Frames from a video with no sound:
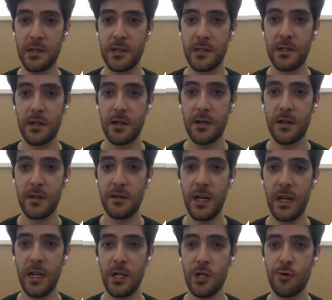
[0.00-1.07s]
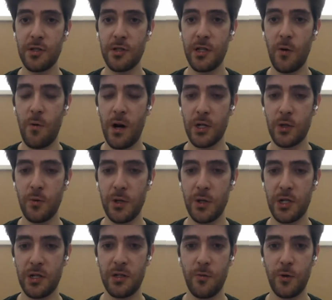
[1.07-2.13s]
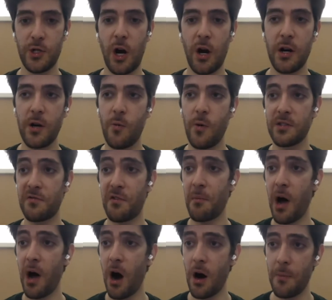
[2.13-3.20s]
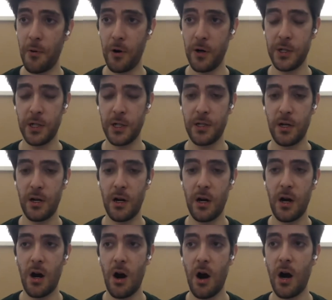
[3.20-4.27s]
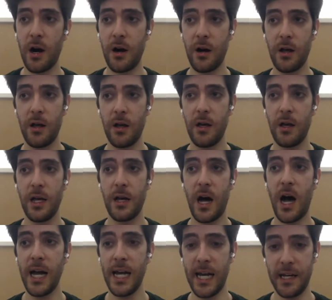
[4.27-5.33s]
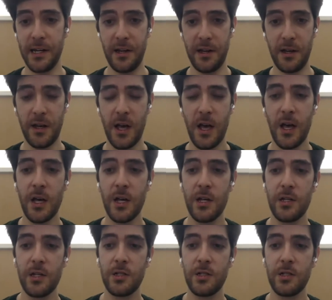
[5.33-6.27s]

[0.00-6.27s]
whereas the interesting ones, which are the ones from our project, are highlighted.